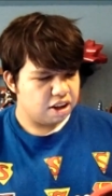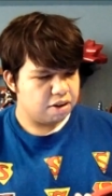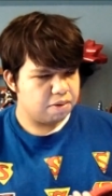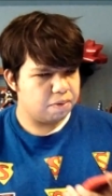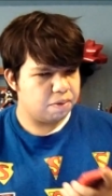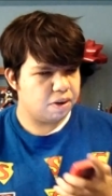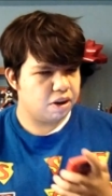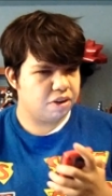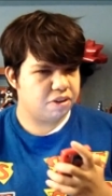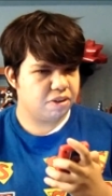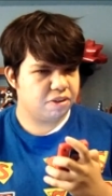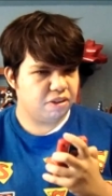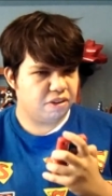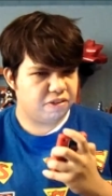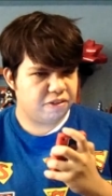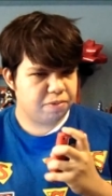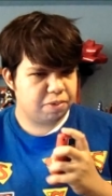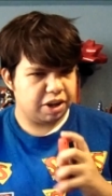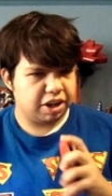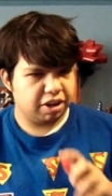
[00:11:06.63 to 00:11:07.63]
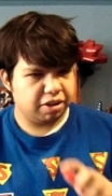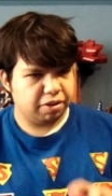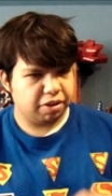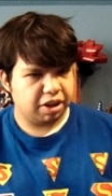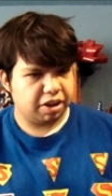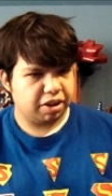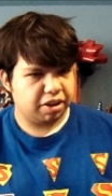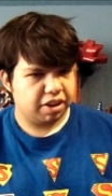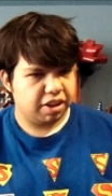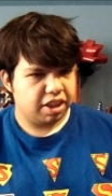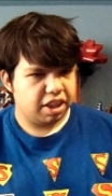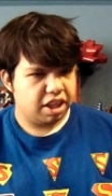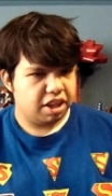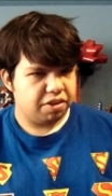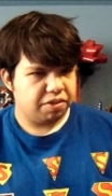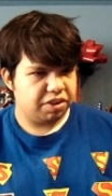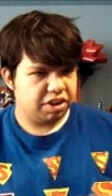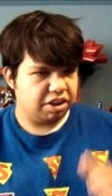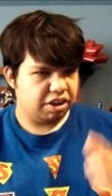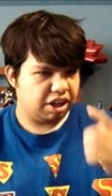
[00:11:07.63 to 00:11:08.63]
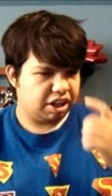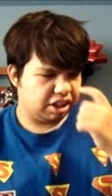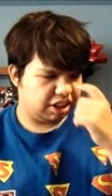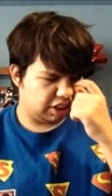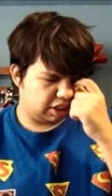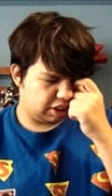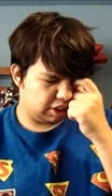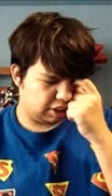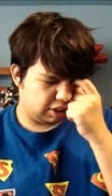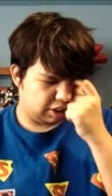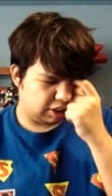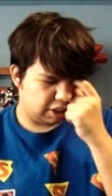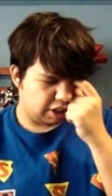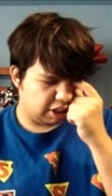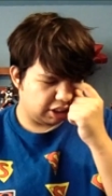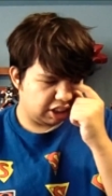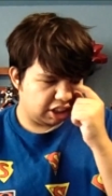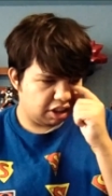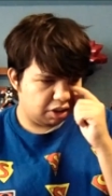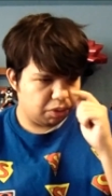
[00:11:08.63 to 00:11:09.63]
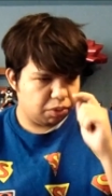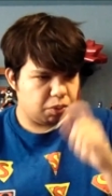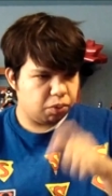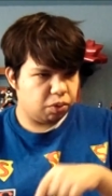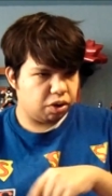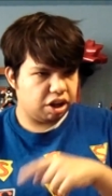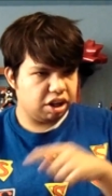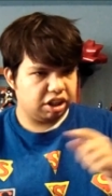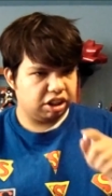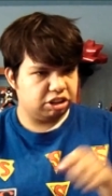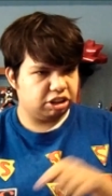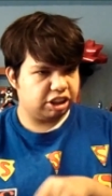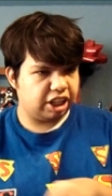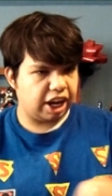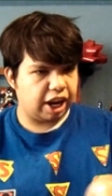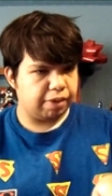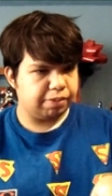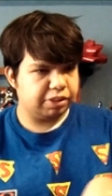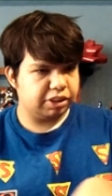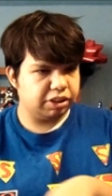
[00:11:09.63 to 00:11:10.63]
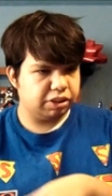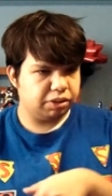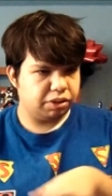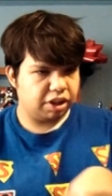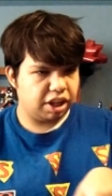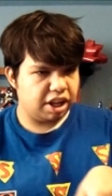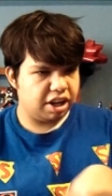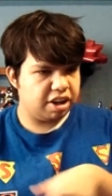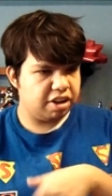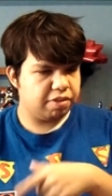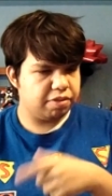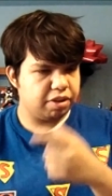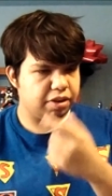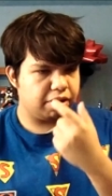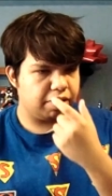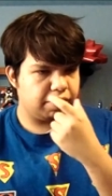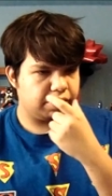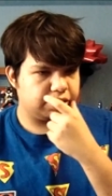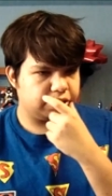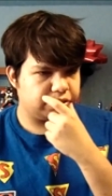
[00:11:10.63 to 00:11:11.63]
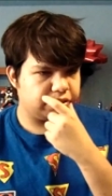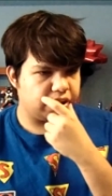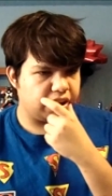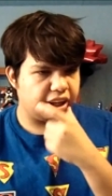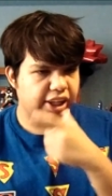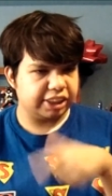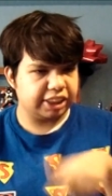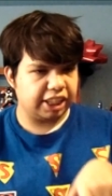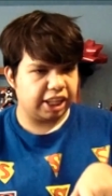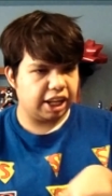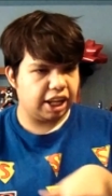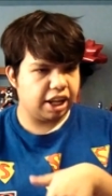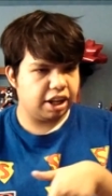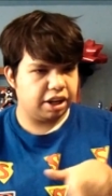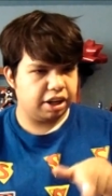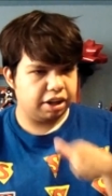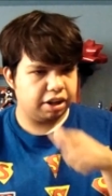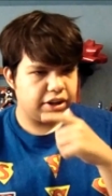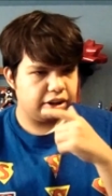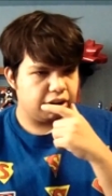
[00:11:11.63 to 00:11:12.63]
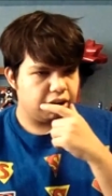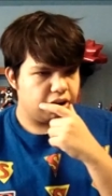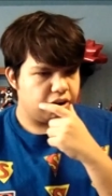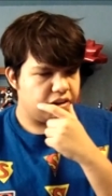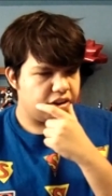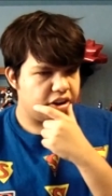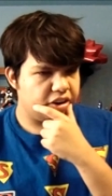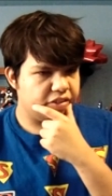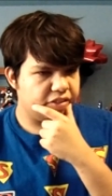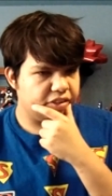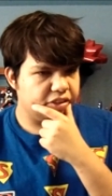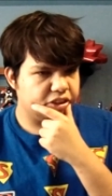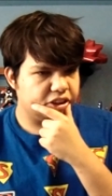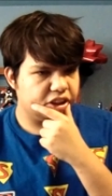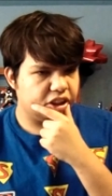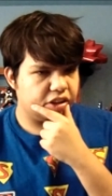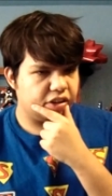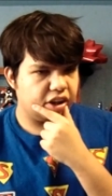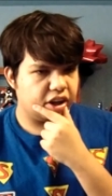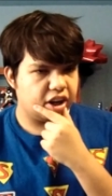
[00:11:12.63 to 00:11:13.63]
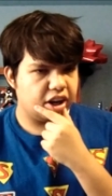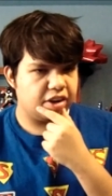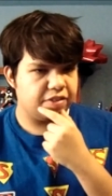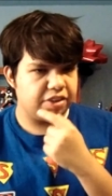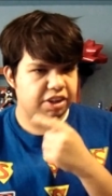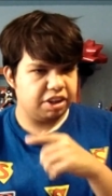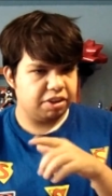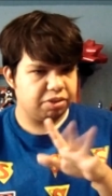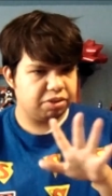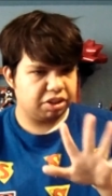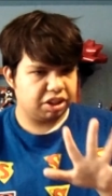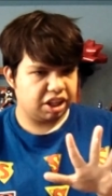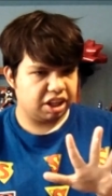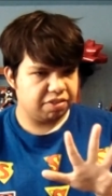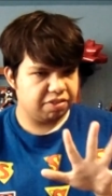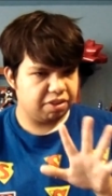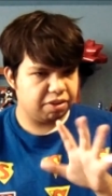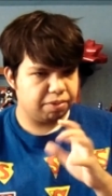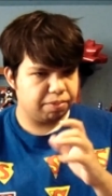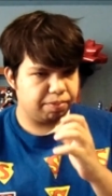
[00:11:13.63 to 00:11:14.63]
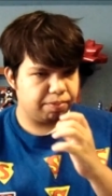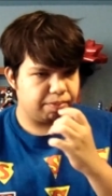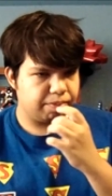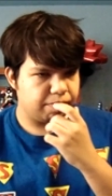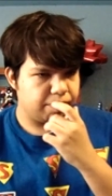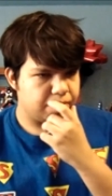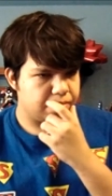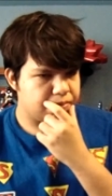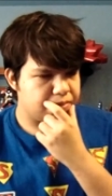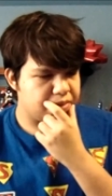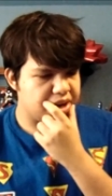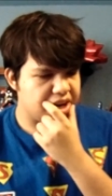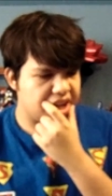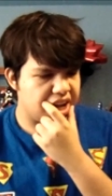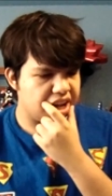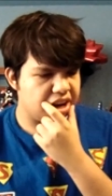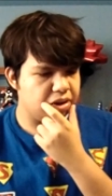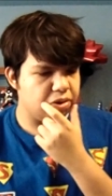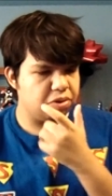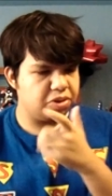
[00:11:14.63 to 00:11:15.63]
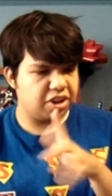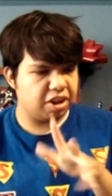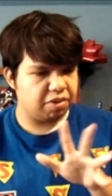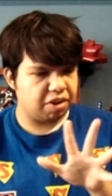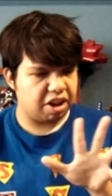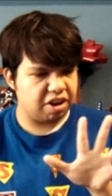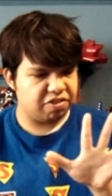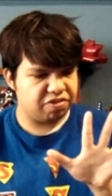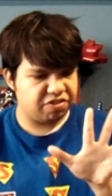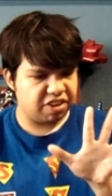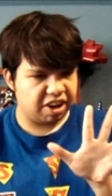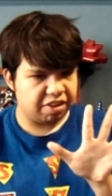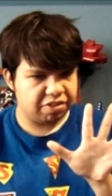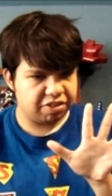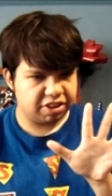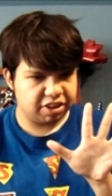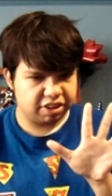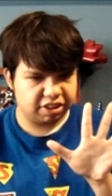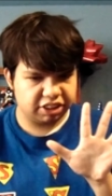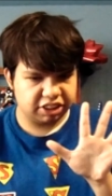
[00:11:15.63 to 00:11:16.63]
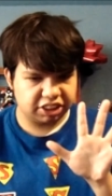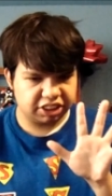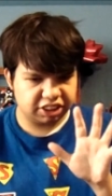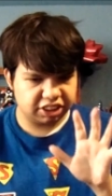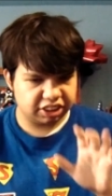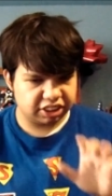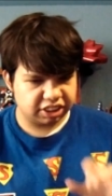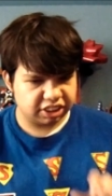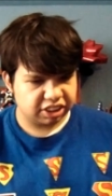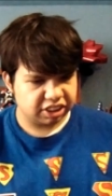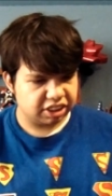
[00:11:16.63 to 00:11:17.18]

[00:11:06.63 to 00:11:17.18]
Remember also Doflamingo, like, when you're like charting who can capture any of the Straw Hats and Revolutionary Army was giving them money, and Usopp had five stars.